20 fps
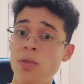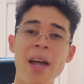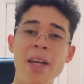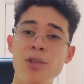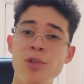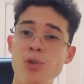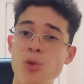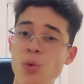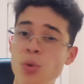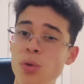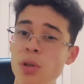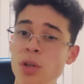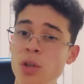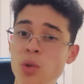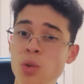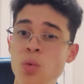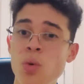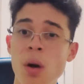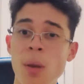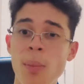I truly
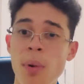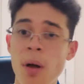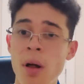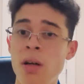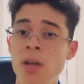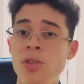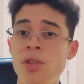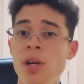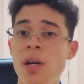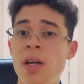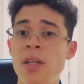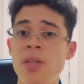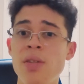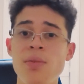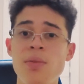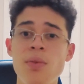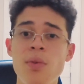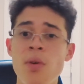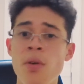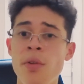do apologize
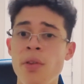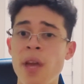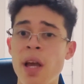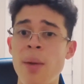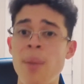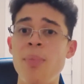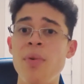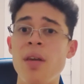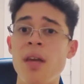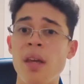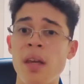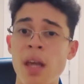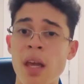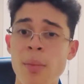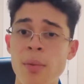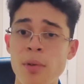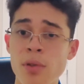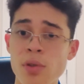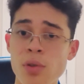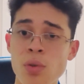for not being
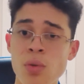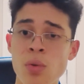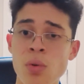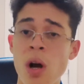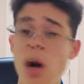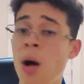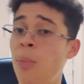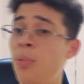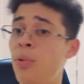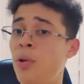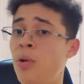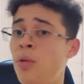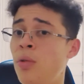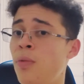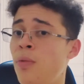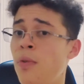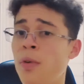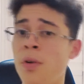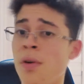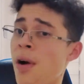able to upload
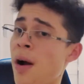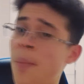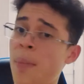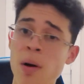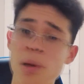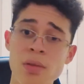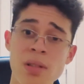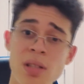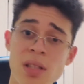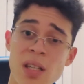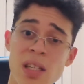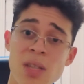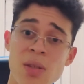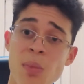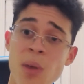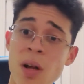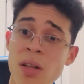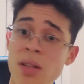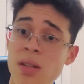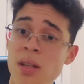for about 6
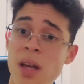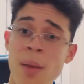months.